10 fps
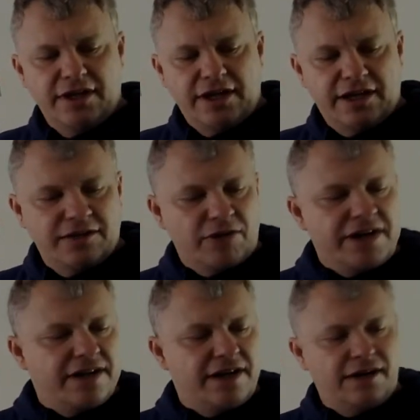And
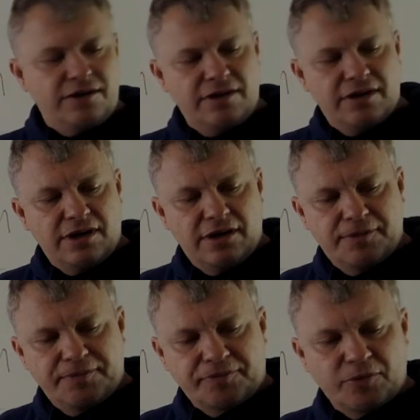right now,
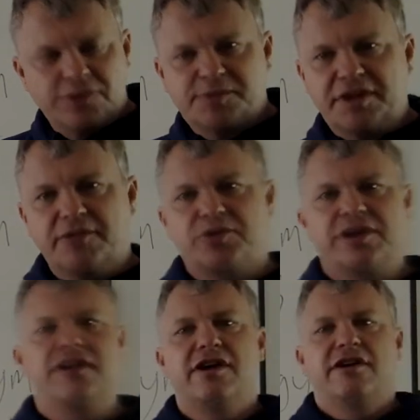we're spending
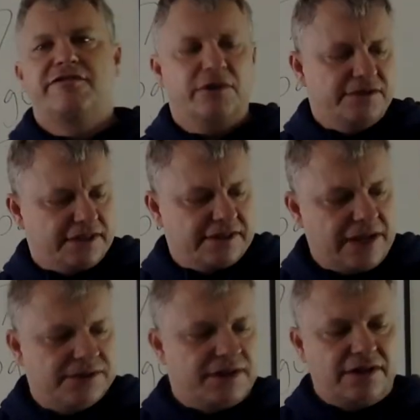between $4,000 and
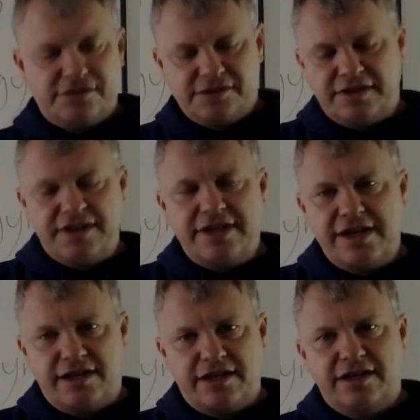$6,000 a
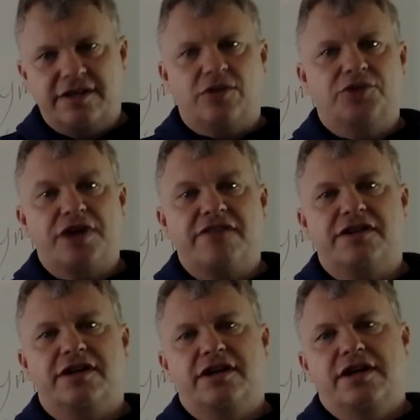day in cold
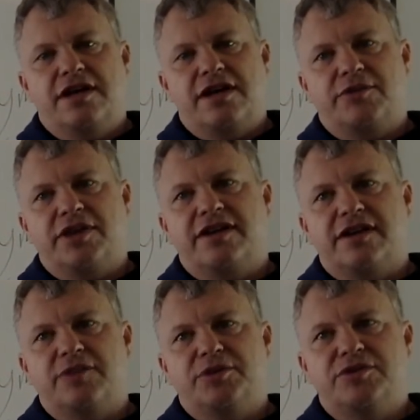traffic. And we'd like to
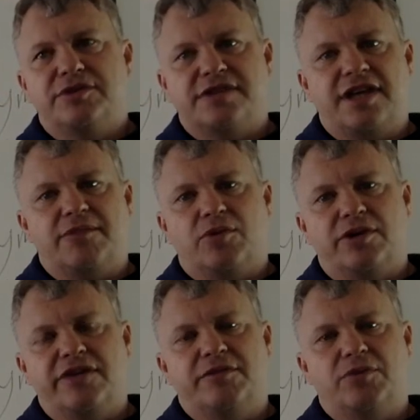help you do the same or
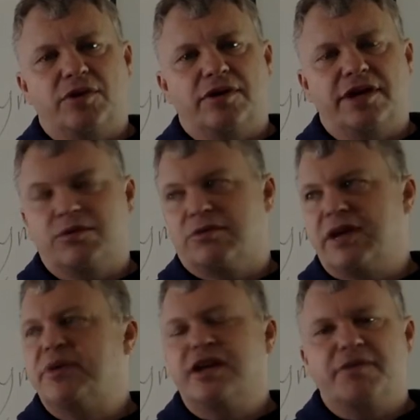even more. And we're
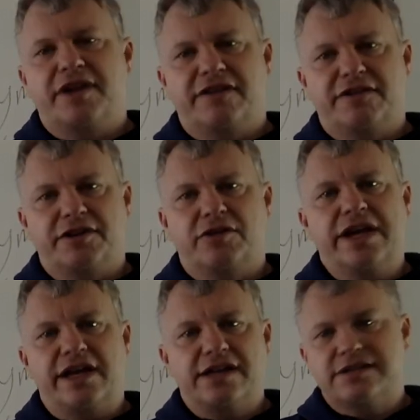ramping up that effort and
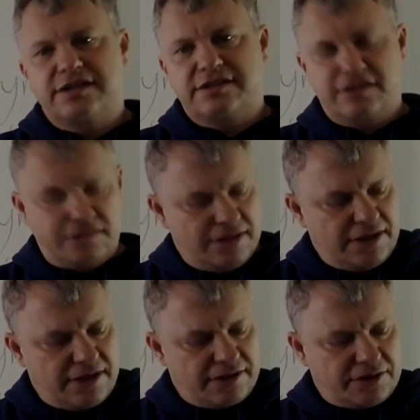creating assets
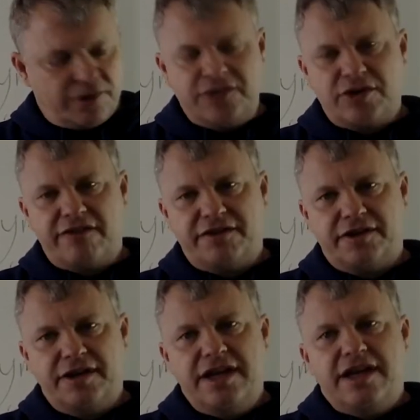that'll create traffic.
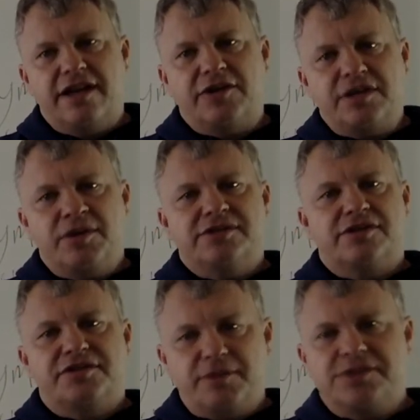Now, emails are
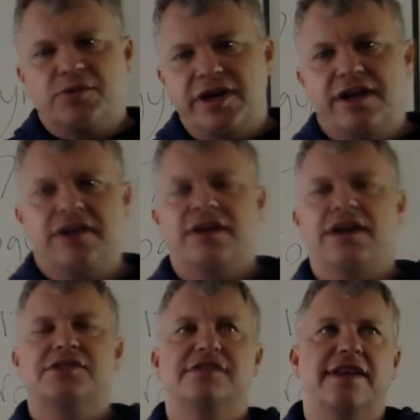the dumbest way.
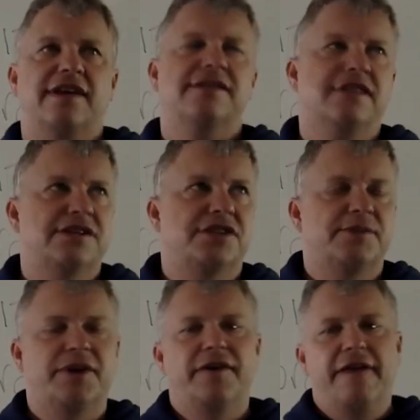I shouldn't say that. That's kind of
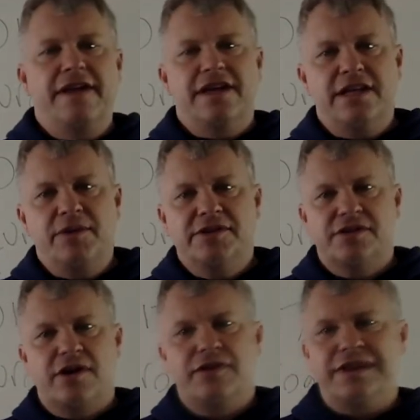judgmental.
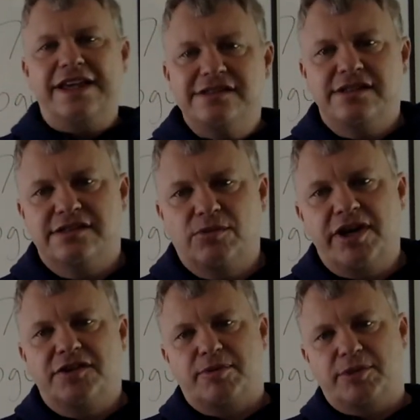Emails are the laziest
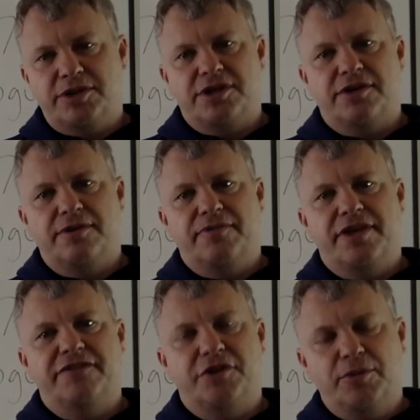way to promote each other.
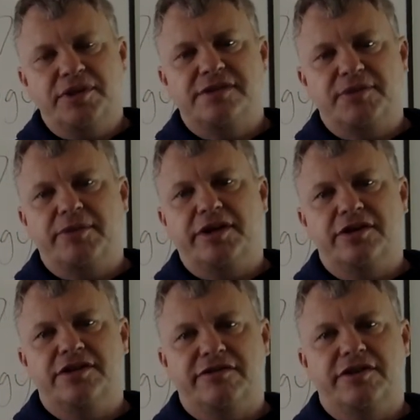And if you're open to something better
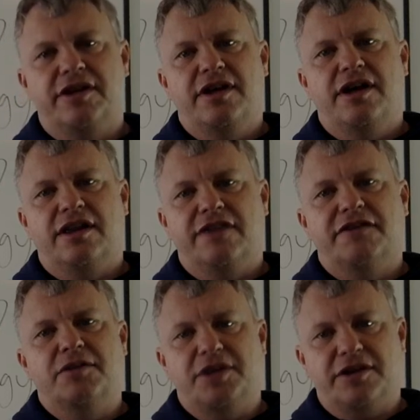or different, I'd love for
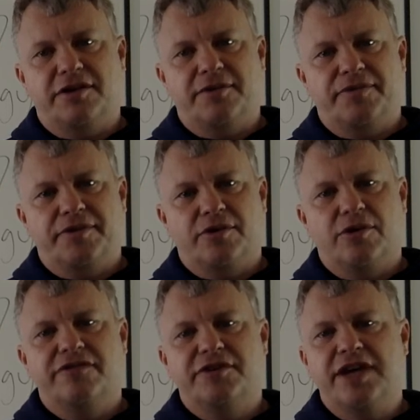you to be here. Or
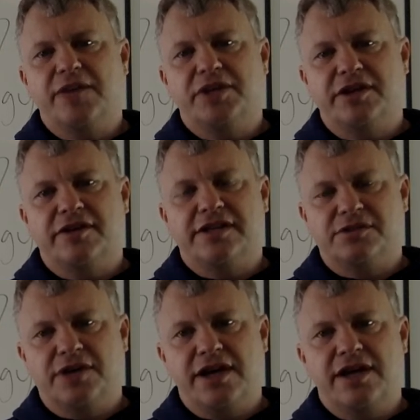if you can't be here, that's
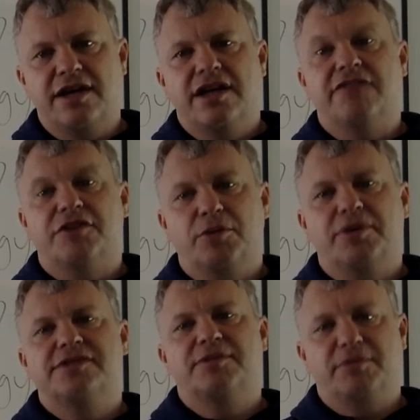okay. If you're open
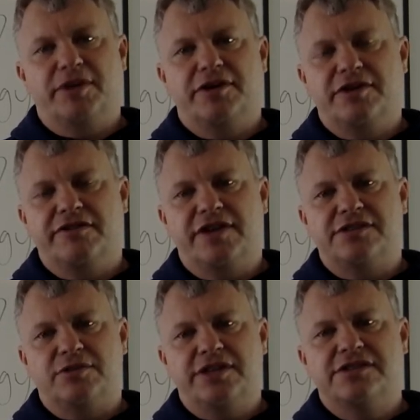to something better or different as
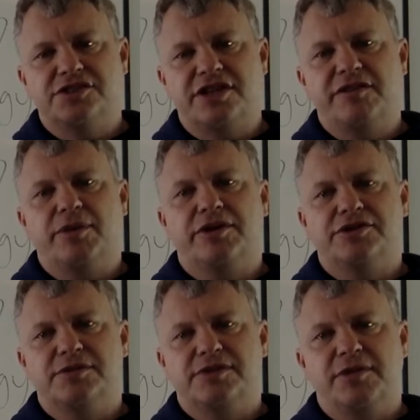it relates to JV
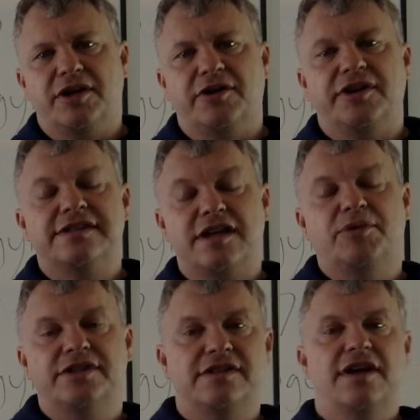partnerships, let me know. And the
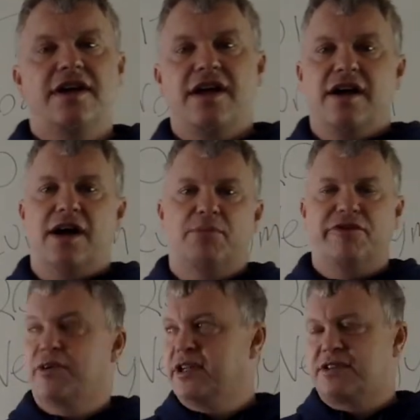example is,
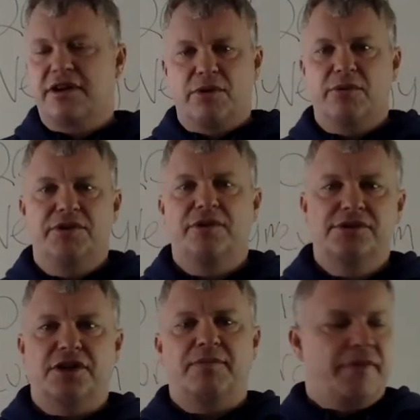before I started working with
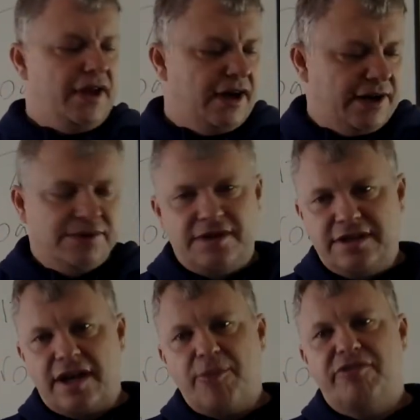NeuroGym, I was the
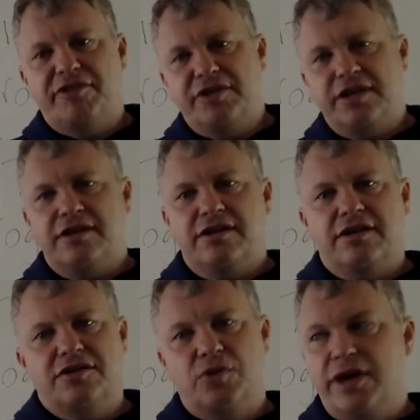top affiliate
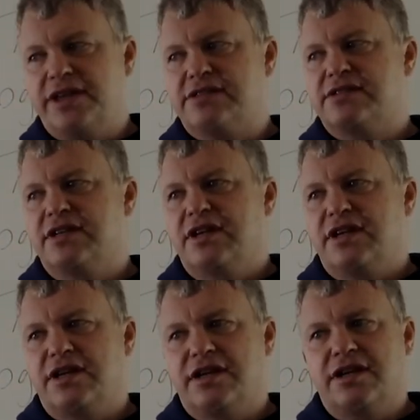twice
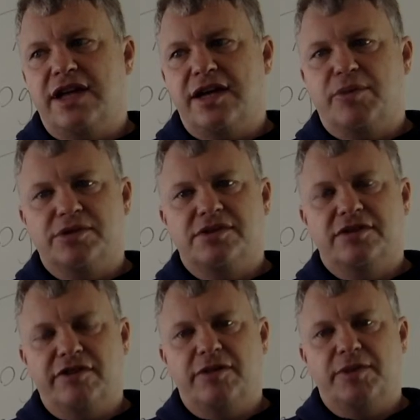in a personal
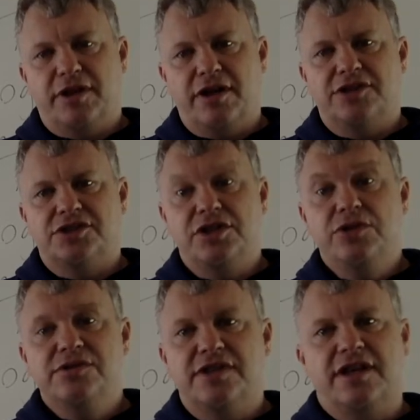development launch
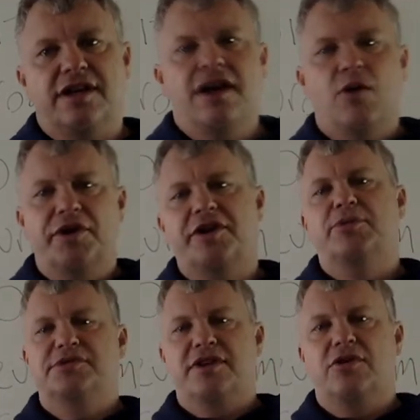using 100%
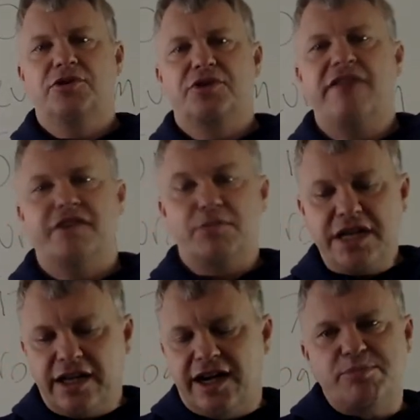cold traffic,
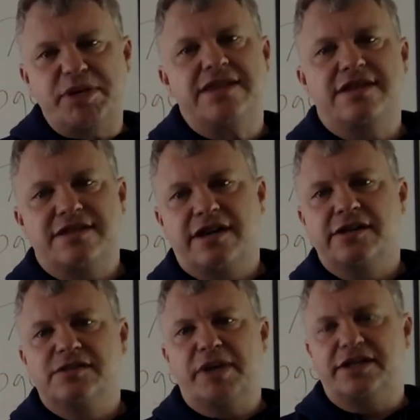meaning I beat the entire
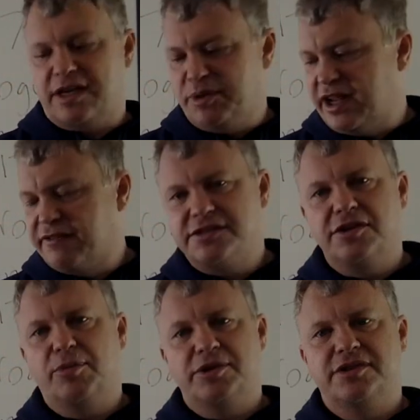space. I beat every
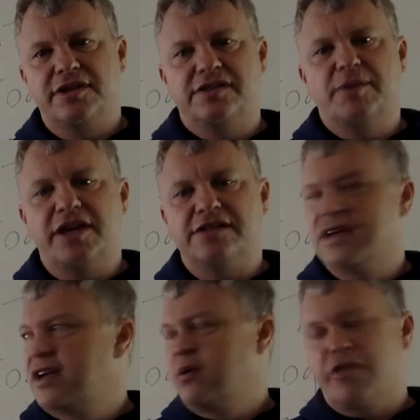single person in the space
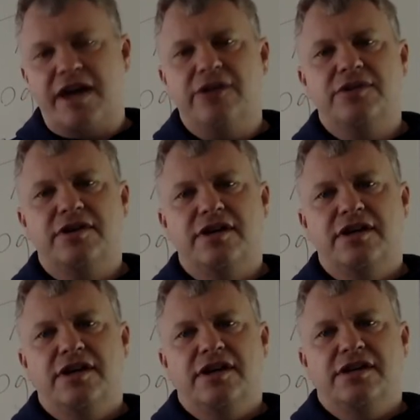without
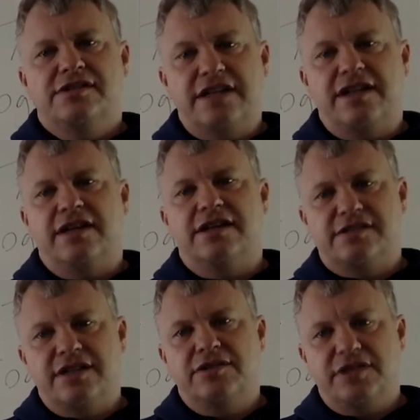sending a
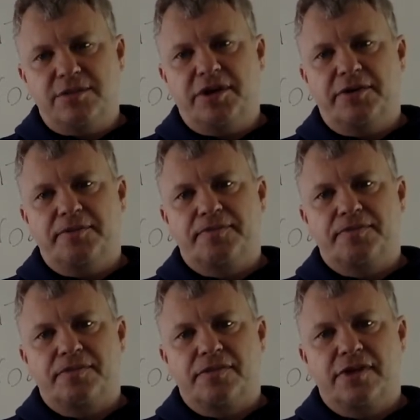single email.
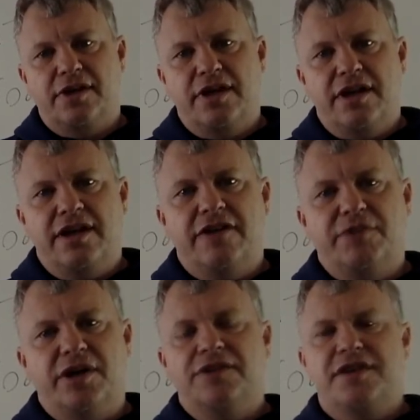Now, if
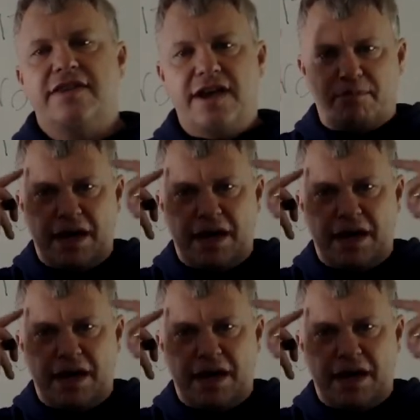we all take that